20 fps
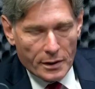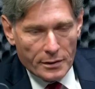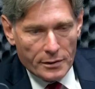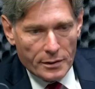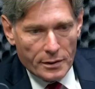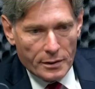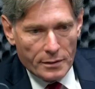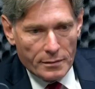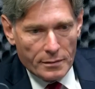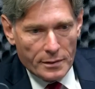
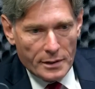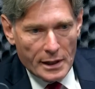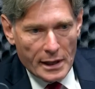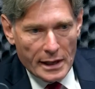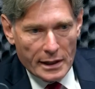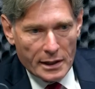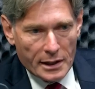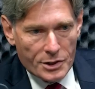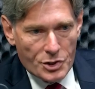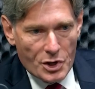the, the
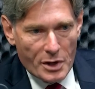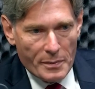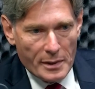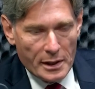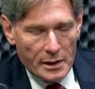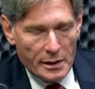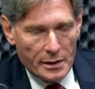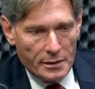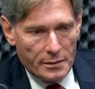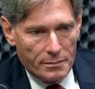Ethics
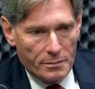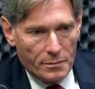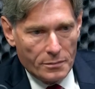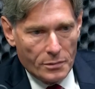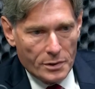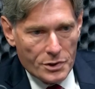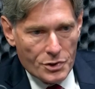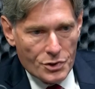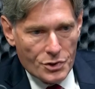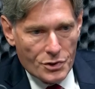Committee
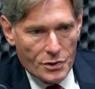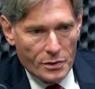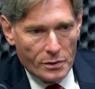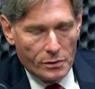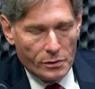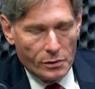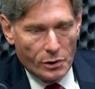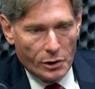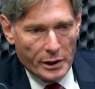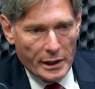was
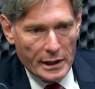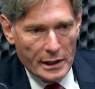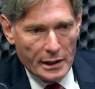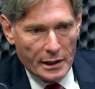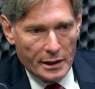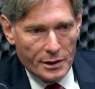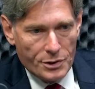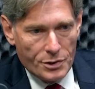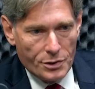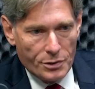looking
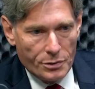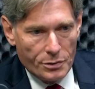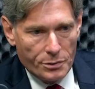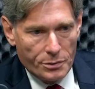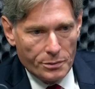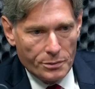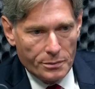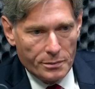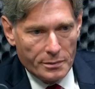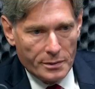
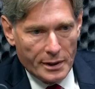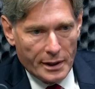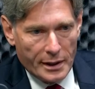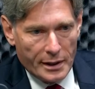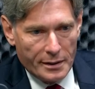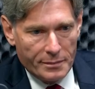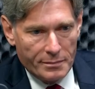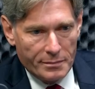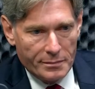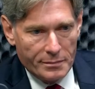into
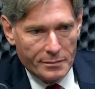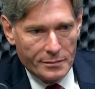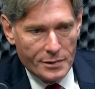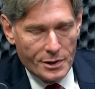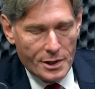um,